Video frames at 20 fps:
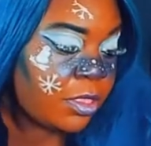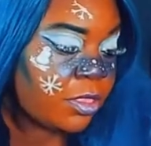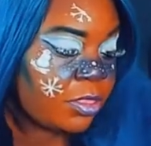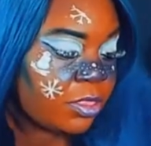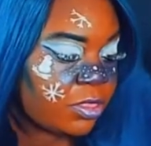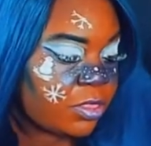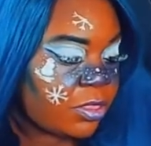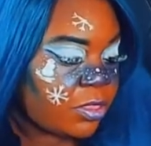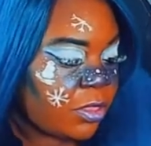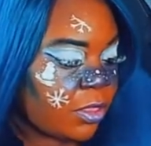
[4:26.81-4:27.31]

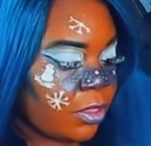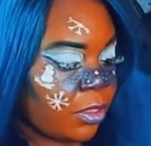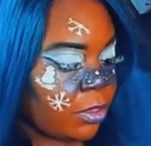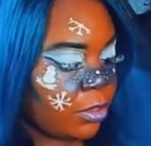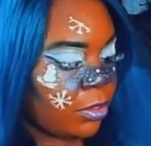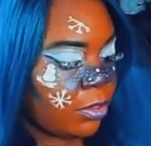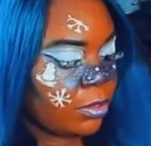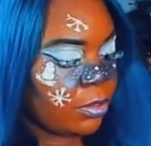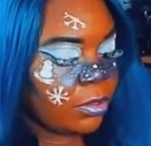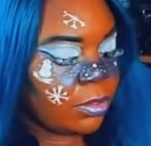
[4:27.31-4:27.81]

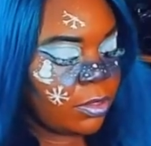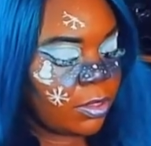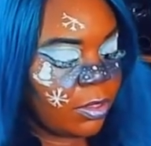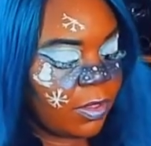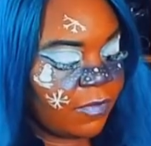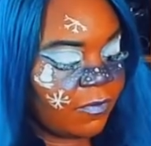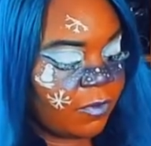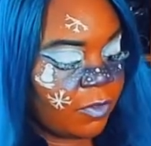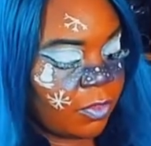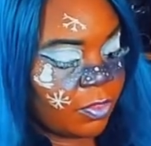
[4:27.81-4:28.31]
So
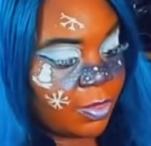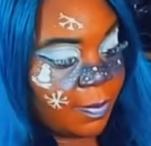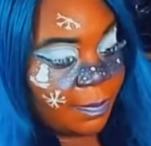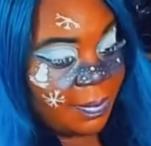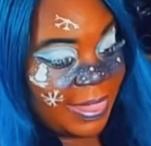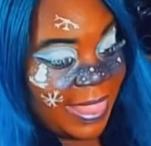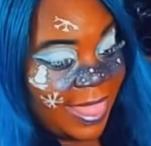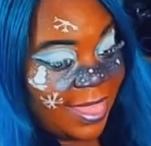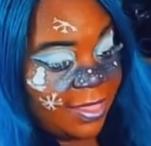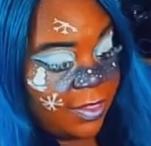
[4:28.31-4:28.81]
I've got the
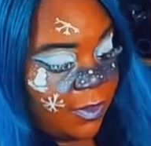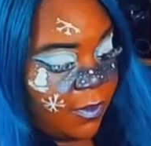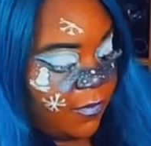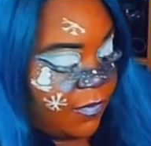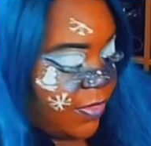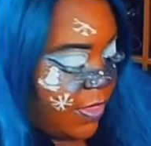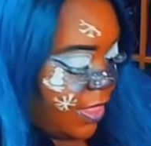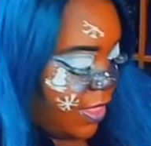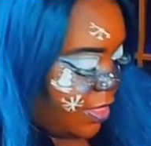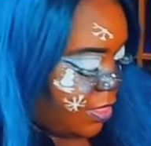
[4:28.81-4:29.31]
black of
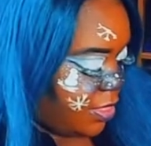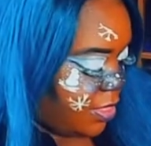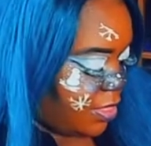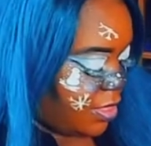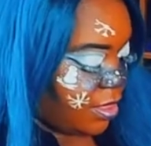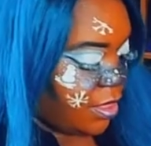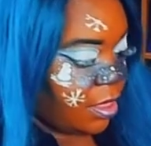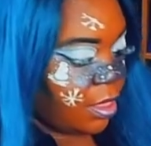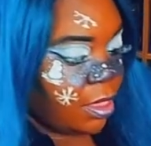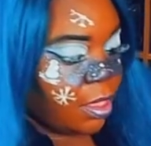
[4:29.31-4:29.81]
this.